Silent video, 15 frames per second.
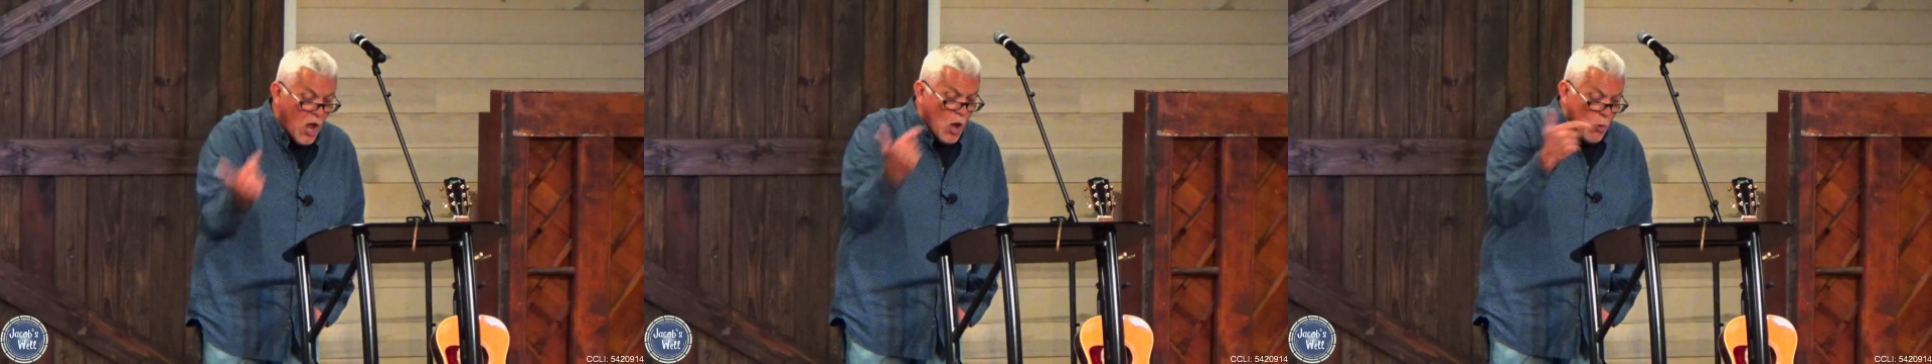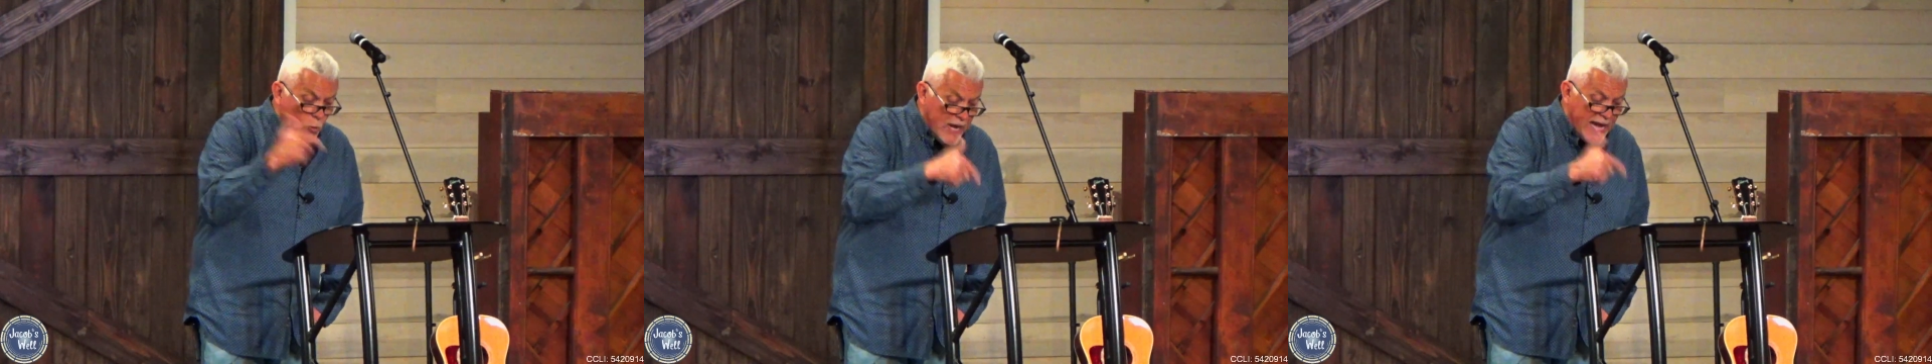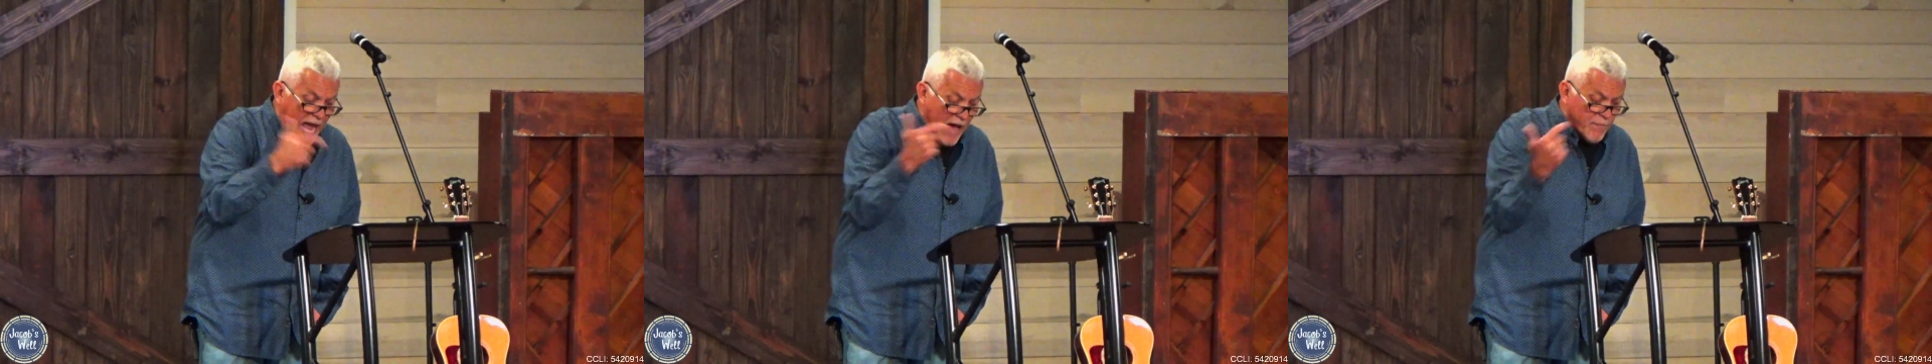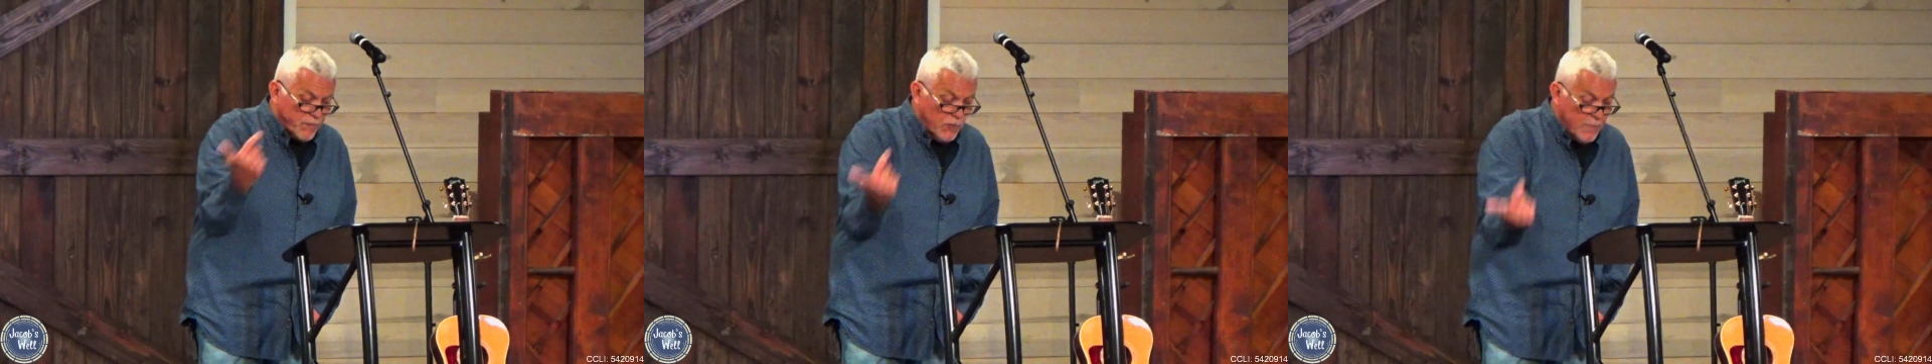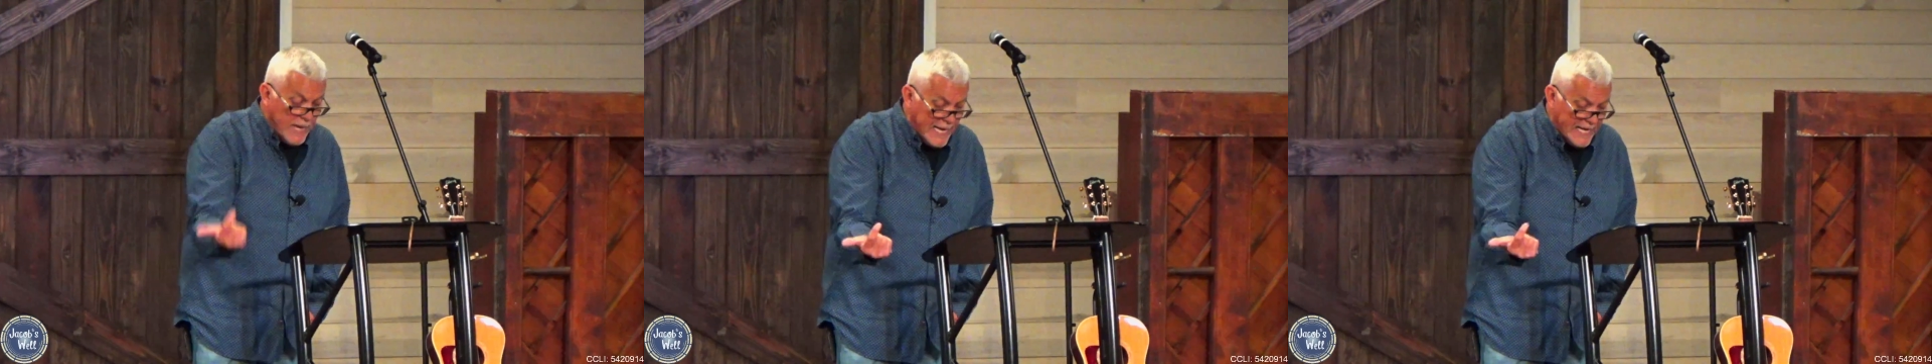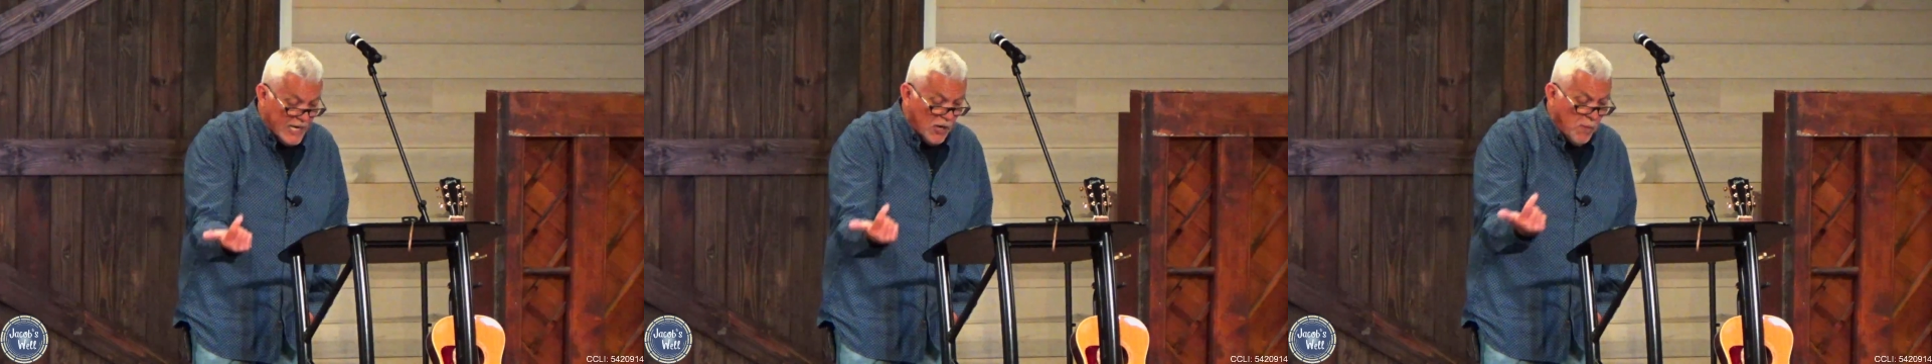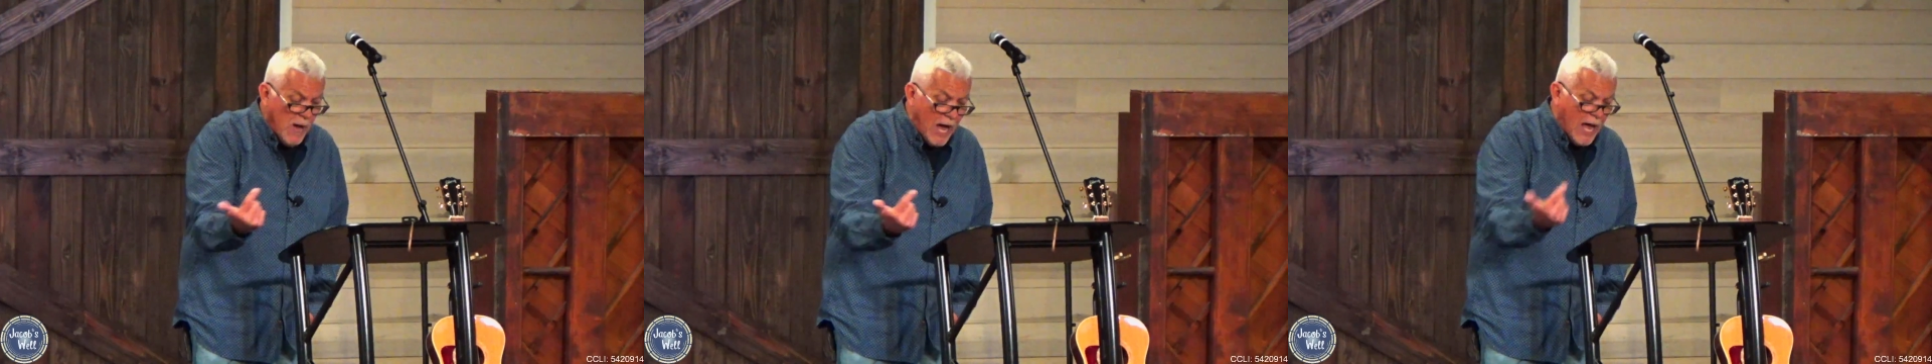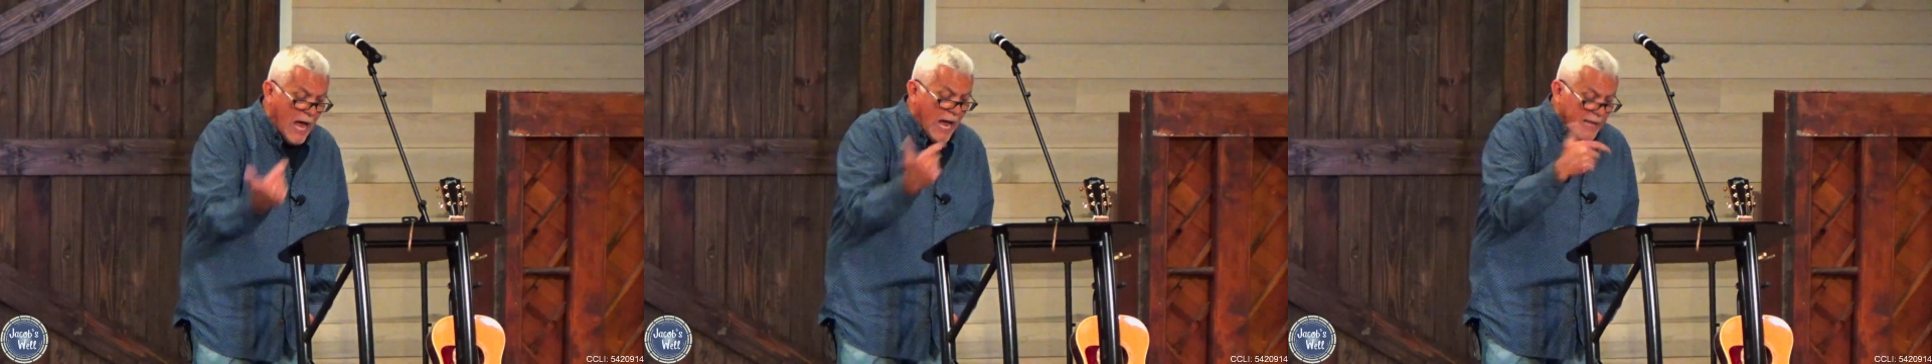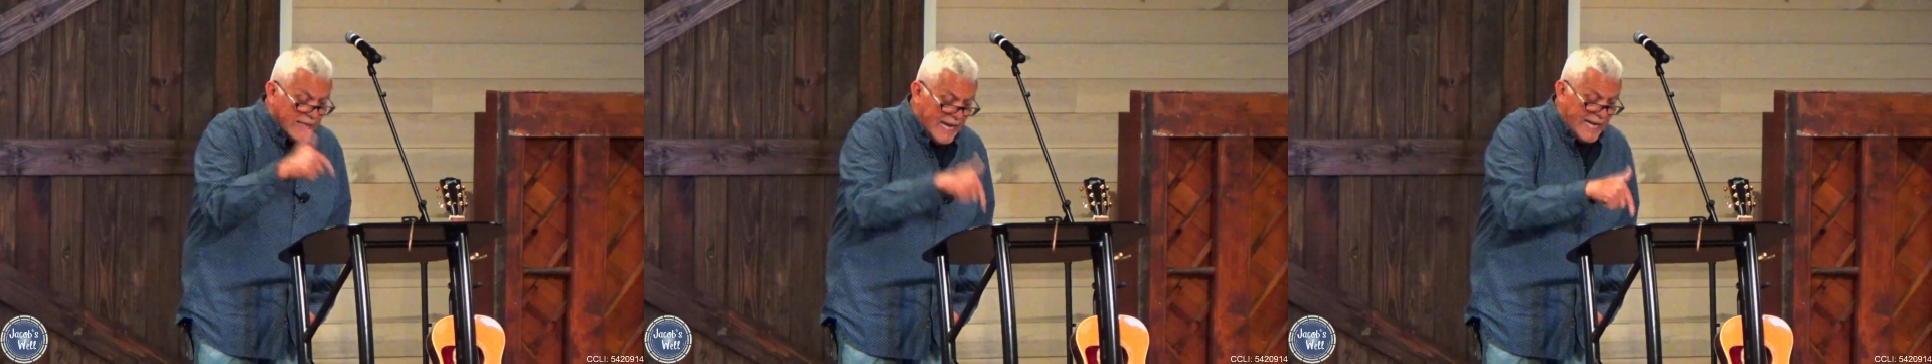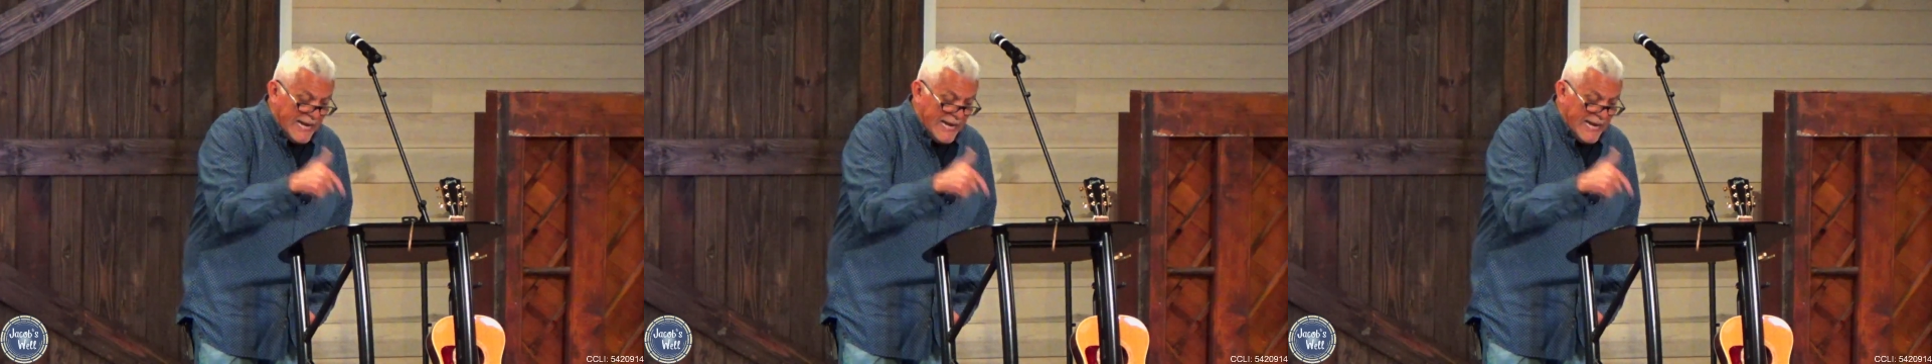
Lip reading: we have from him, that